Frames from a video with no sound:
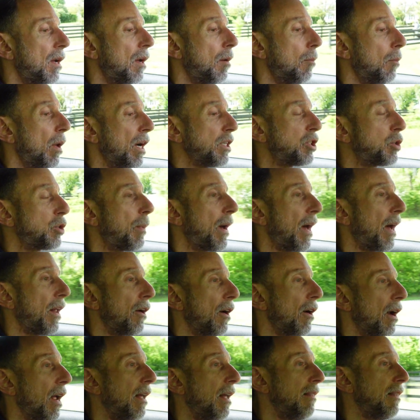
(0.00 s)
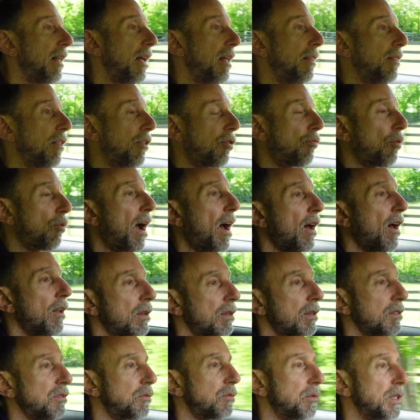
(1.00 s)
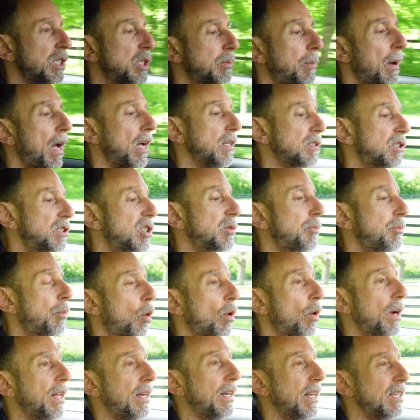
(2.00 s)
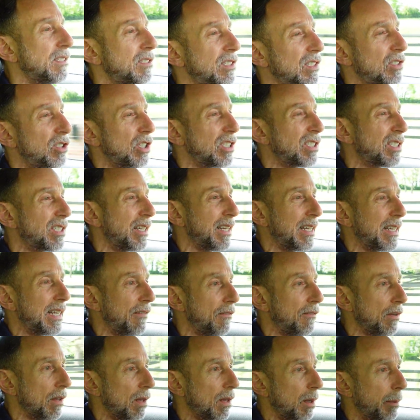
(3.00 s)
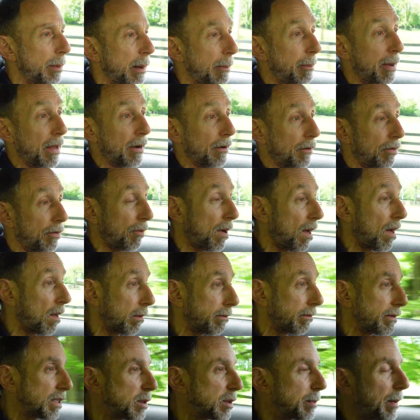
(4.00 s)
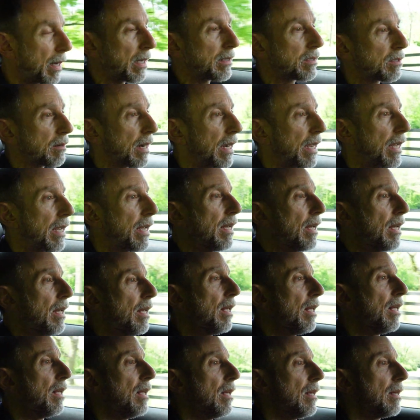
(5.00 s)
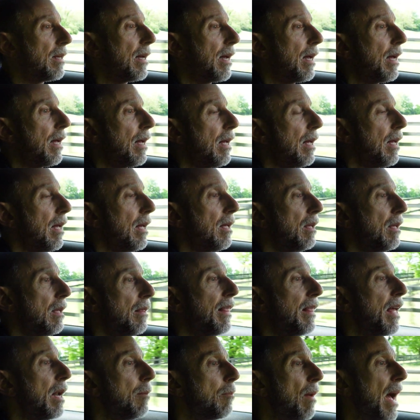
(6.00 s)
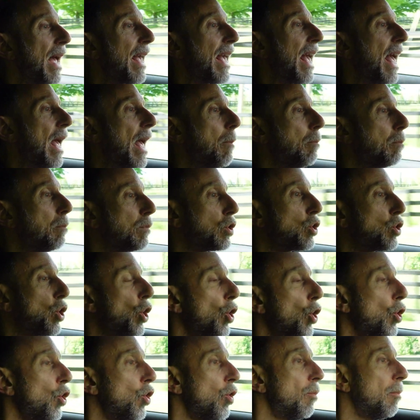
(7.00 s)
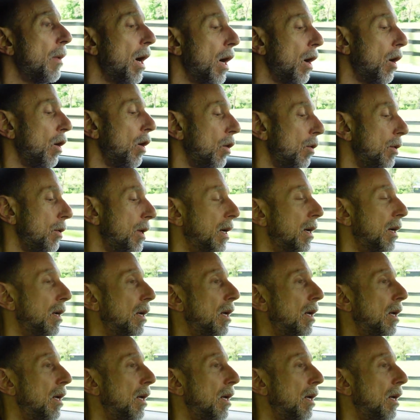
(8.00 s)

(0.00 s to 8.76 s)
much better. And then the throttle response, sportiness, is just going to give you a little bit better throttle response, right? Then my M2 mode,